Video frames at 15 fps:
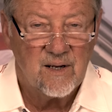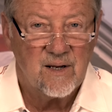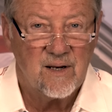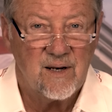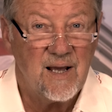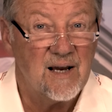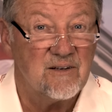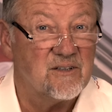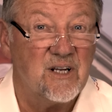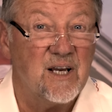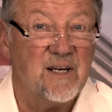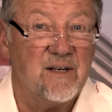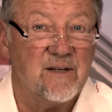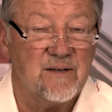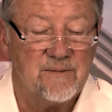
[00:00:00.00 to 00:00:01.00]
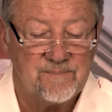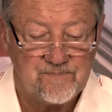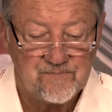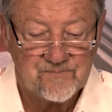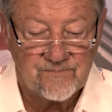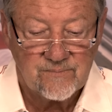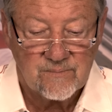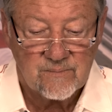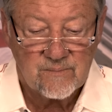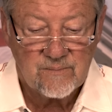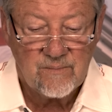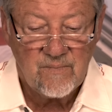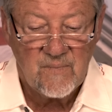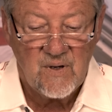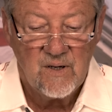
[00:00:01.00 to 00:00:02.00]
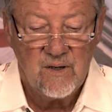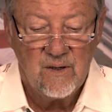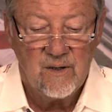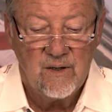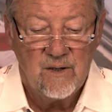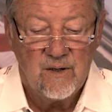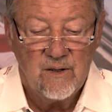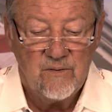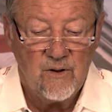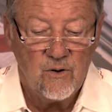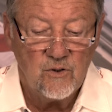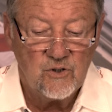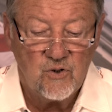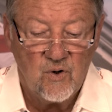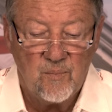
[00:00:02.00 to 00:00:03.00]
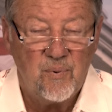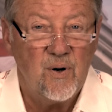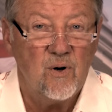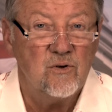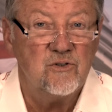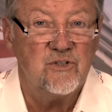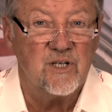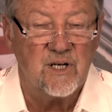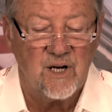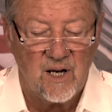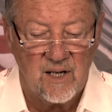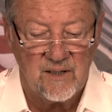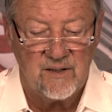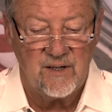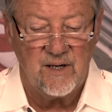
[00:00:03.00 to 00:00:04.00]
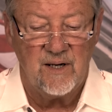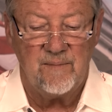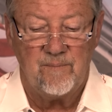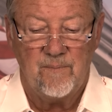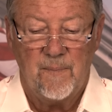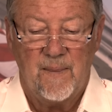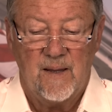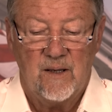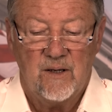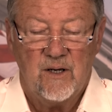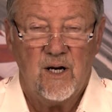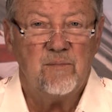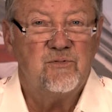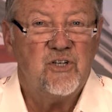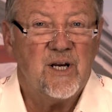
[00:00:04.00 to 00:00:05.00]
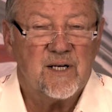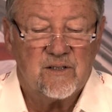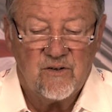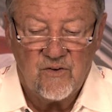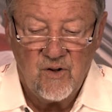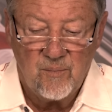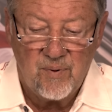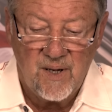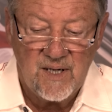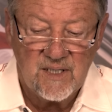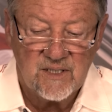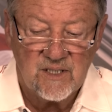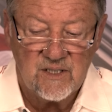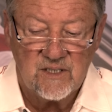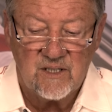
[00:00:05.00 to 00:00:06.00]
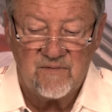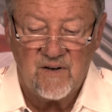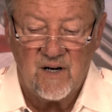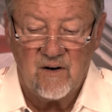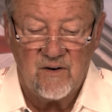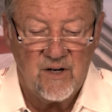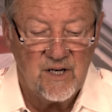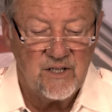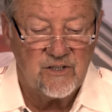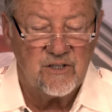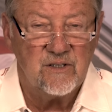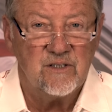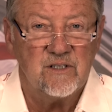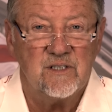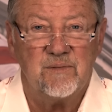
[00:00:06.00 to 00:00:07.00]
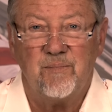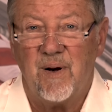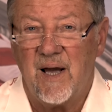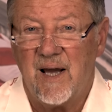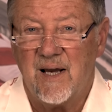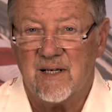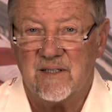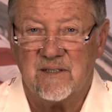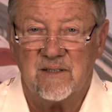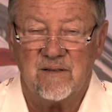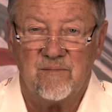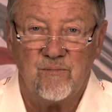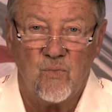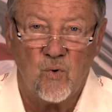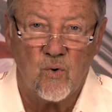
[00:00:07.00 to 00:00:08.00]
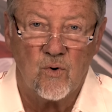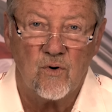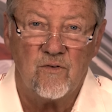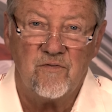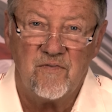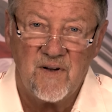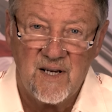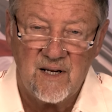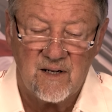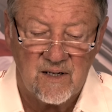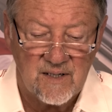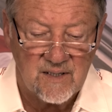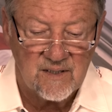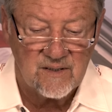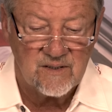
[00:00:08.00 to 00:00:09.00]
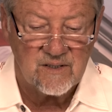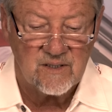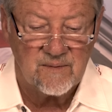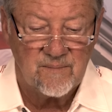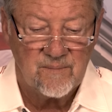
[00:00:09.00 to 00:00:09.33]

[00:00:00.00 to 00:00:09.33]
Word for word: and outdated. Those who oppose the content object on the basis of our nation's past moral failings.